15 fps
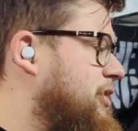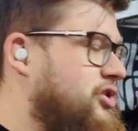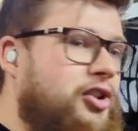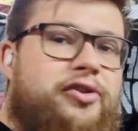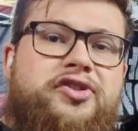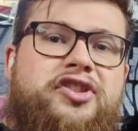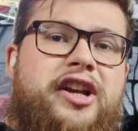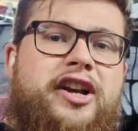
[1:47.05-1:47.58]
So
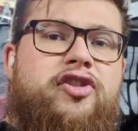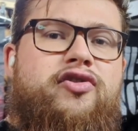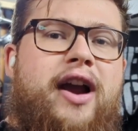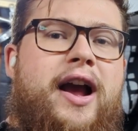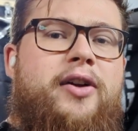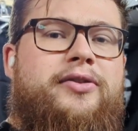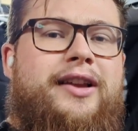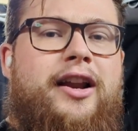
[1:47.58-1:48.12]
stick
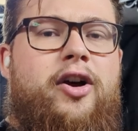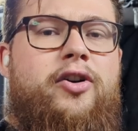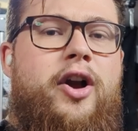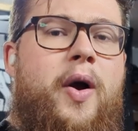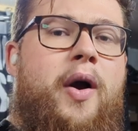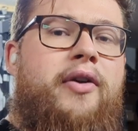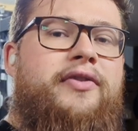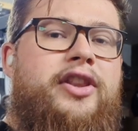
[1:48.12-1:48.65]
around and I'll
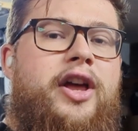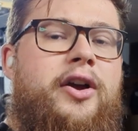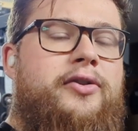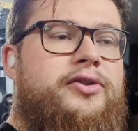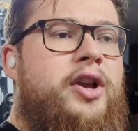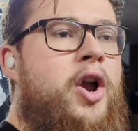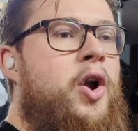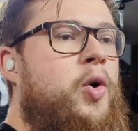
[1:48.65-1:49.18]
go over
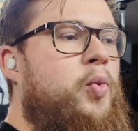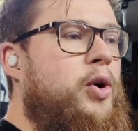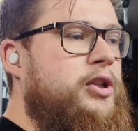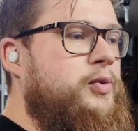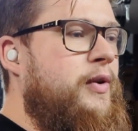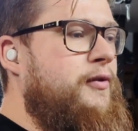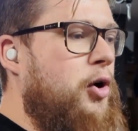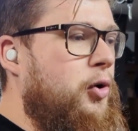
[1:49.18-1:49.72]
those
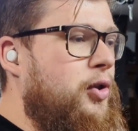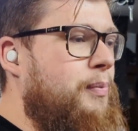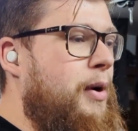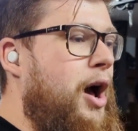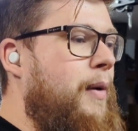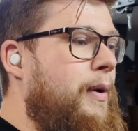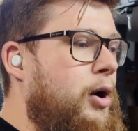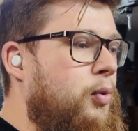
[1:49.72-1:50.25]
once we've got the
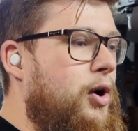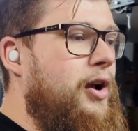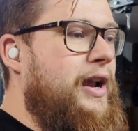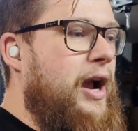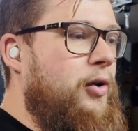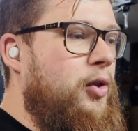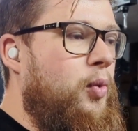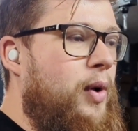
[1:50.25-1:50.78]
barbell work
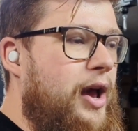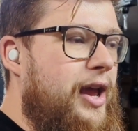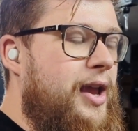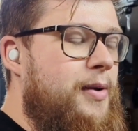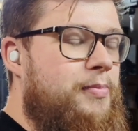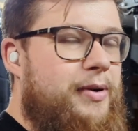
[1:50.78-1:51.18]
out the way.